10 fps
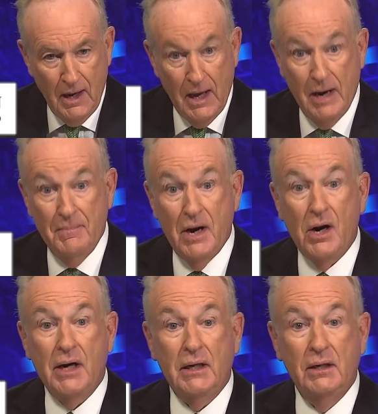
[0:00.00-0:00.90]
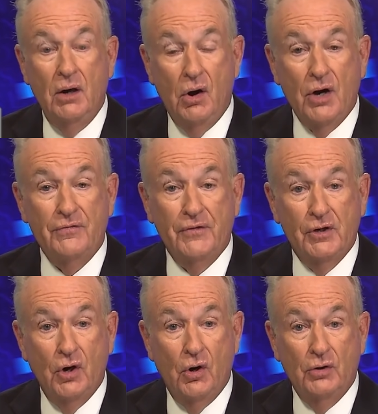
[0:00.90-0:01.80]
And American
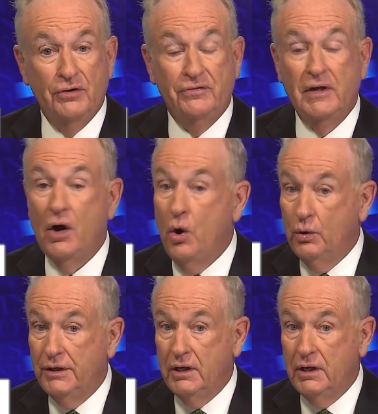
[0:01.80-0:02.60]
Hartford Gold is the only